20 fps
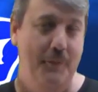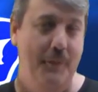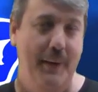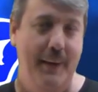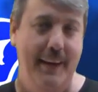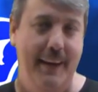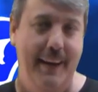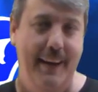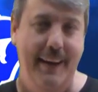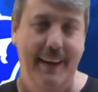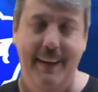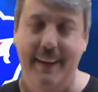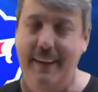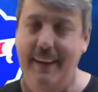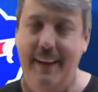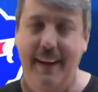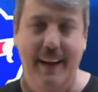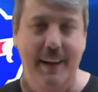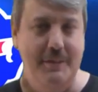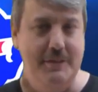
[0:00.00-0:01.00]
but
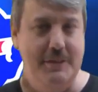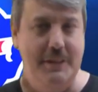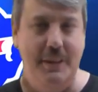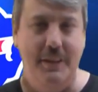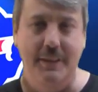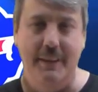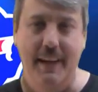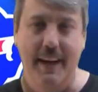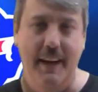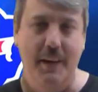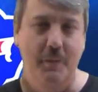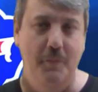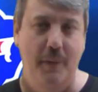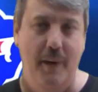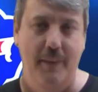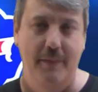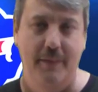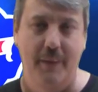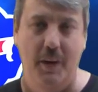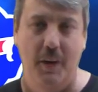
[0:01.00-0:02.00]
I'm still taking
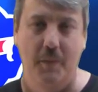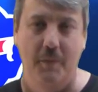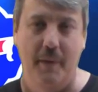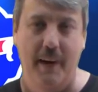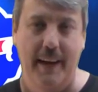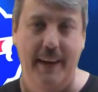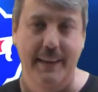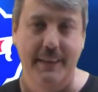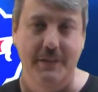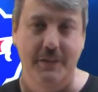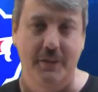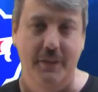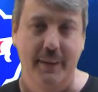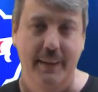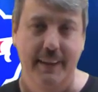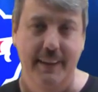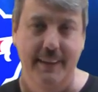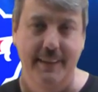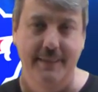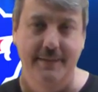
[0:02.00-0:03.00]
Buffalo -3.